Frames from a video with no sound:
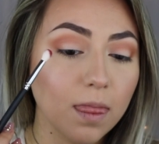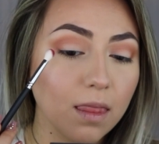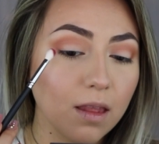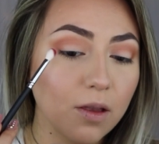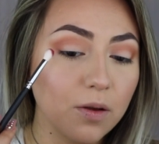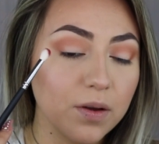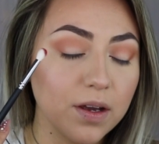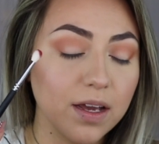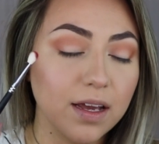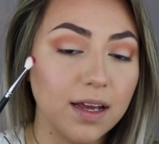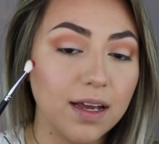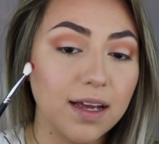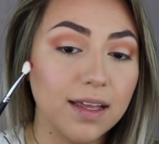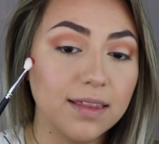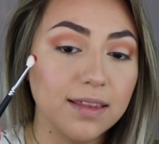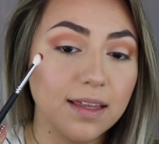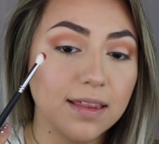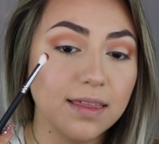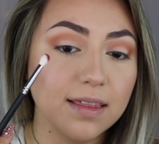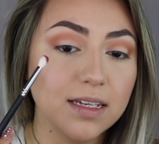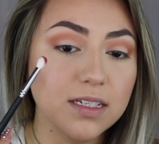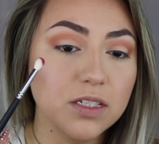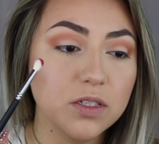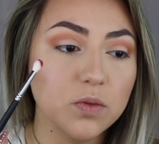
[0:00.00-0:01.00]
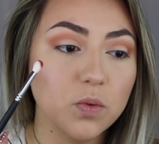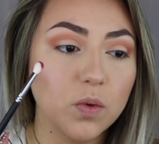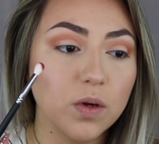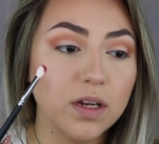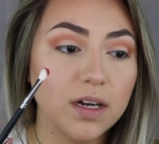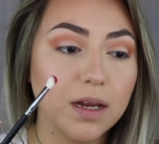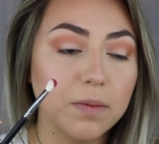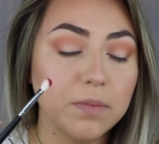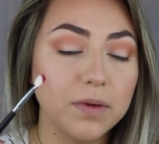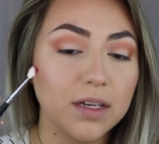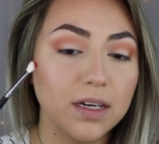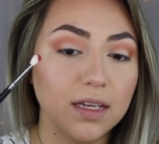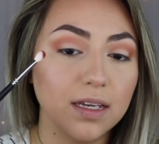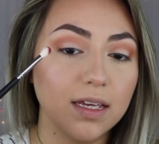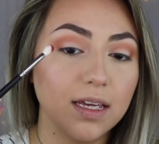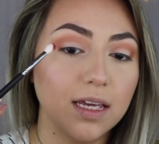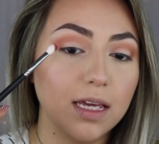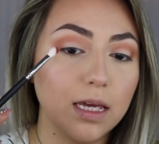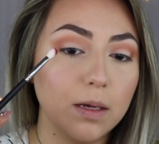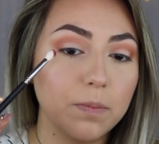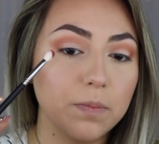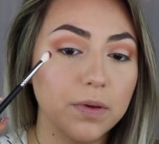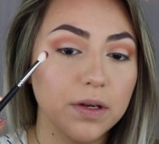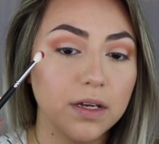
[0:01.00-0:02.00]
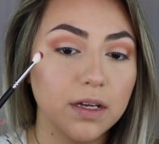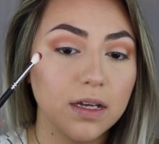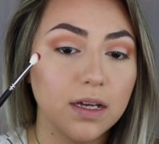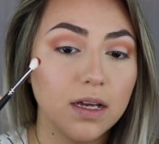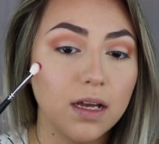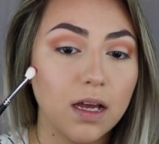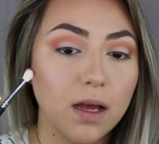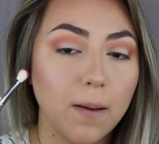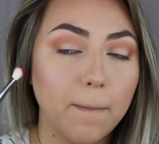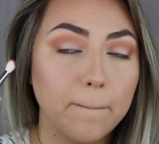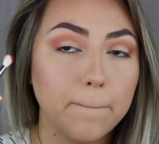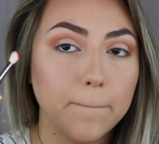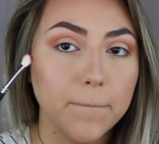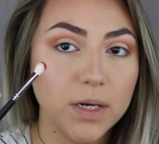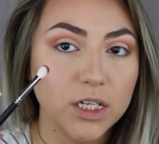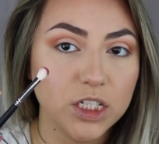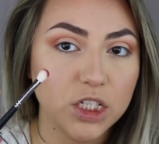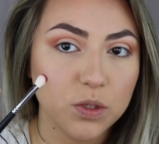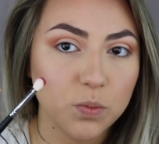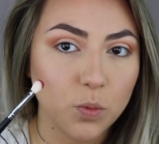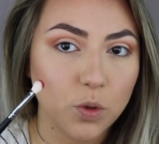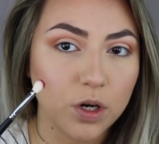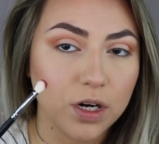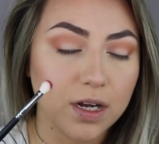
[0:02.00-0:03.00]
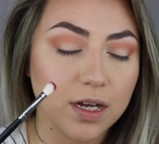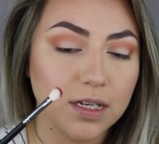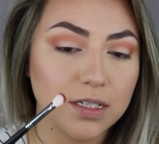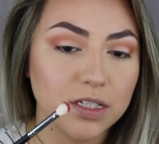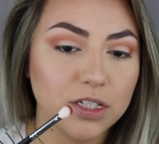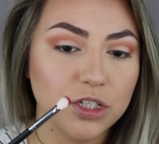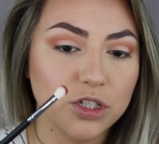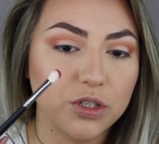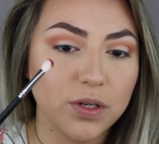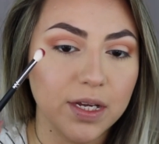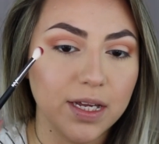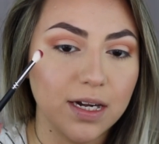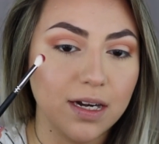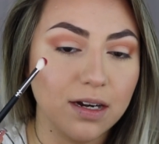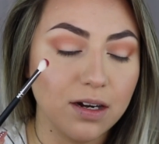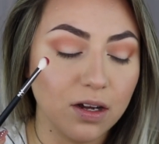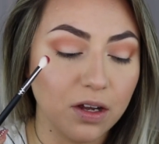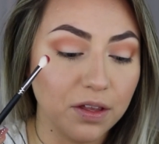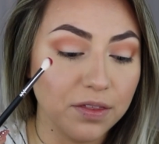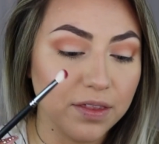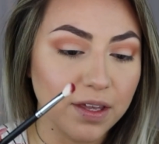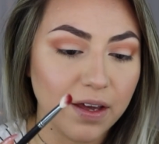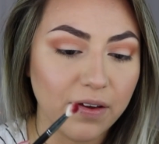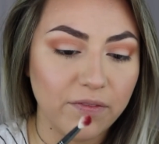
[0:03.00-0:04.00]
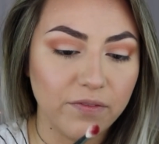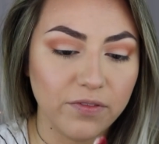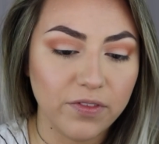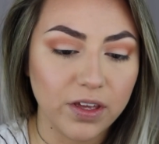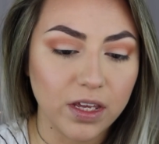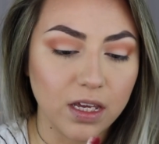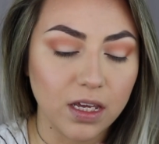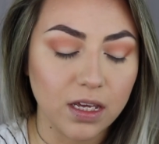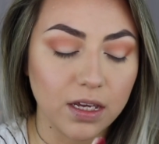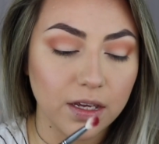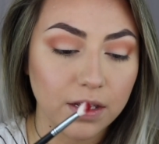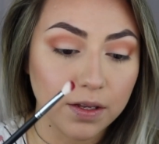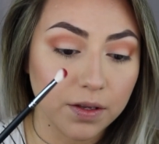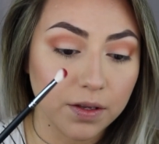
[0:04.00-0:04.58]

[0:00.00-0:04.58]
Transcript: Okay, and then this one I'm going to keep much more concentrated on that V.